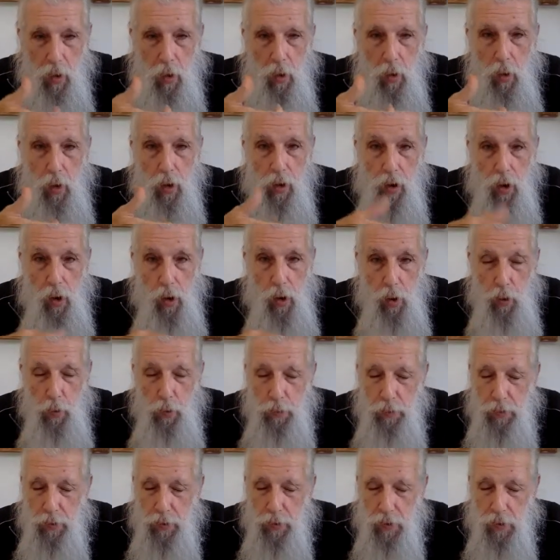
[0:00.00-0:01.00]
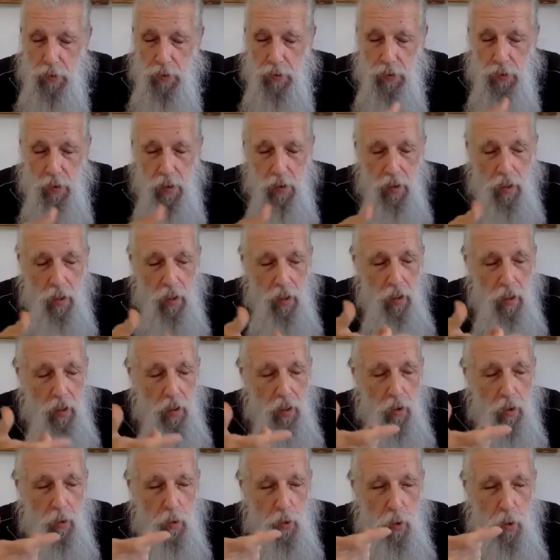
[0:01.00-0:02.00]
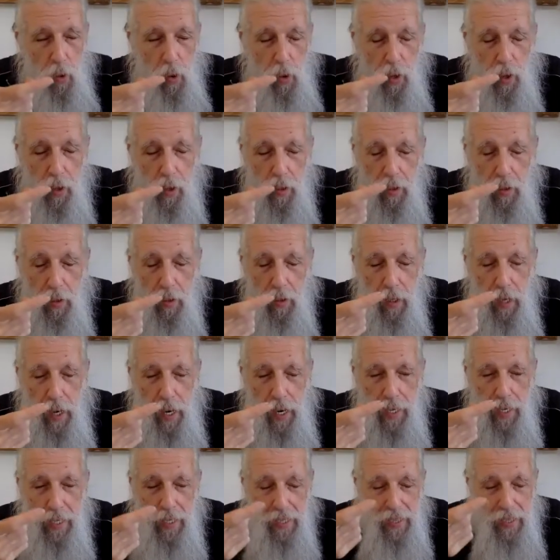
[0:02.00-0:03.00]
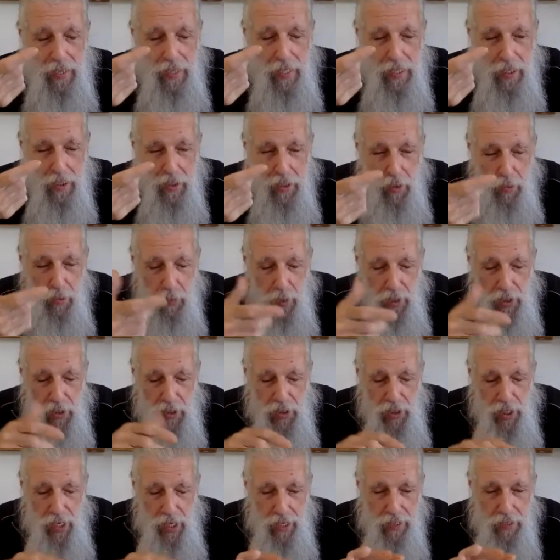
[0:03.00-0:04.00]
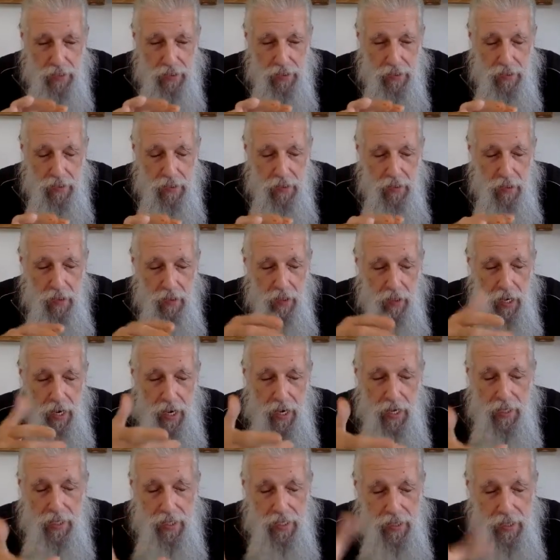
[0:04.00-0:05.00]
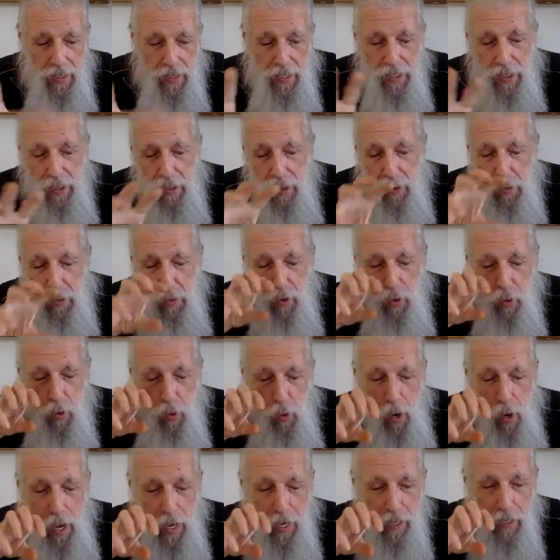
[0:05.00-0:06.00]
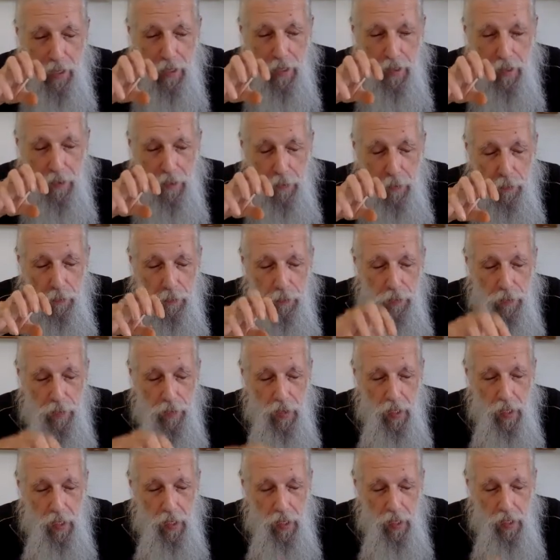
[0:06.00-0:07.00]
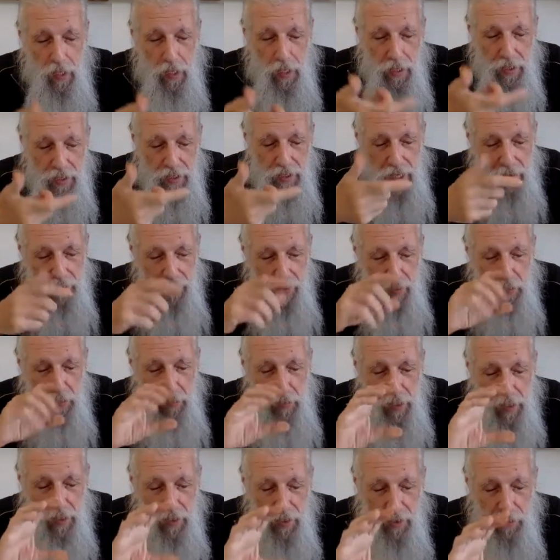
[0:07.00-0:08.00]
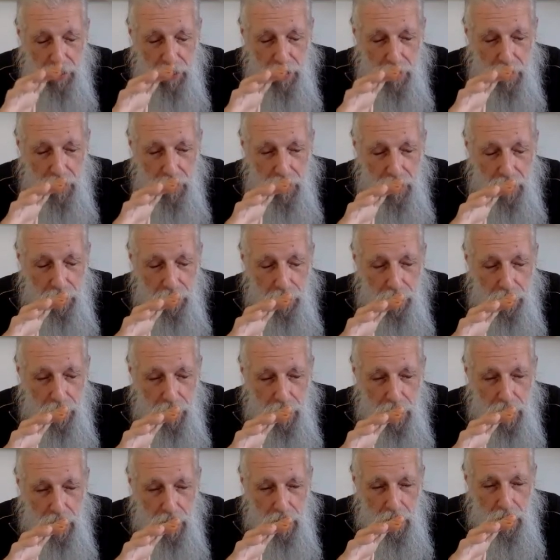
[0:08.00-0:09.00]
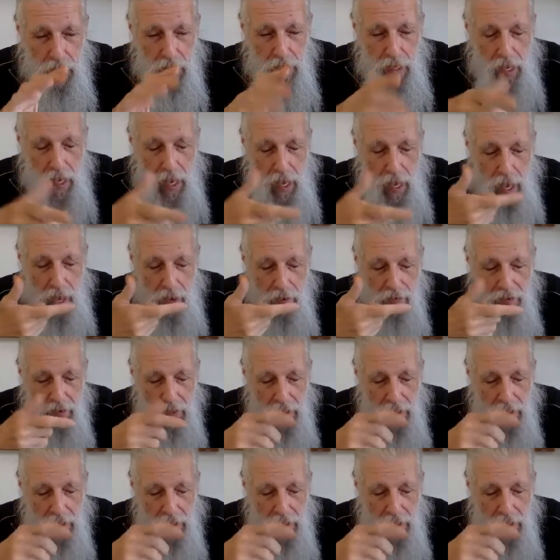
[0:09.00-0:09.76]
or hopes or anything to reject, anything to acquire. He's ever peaceful, ever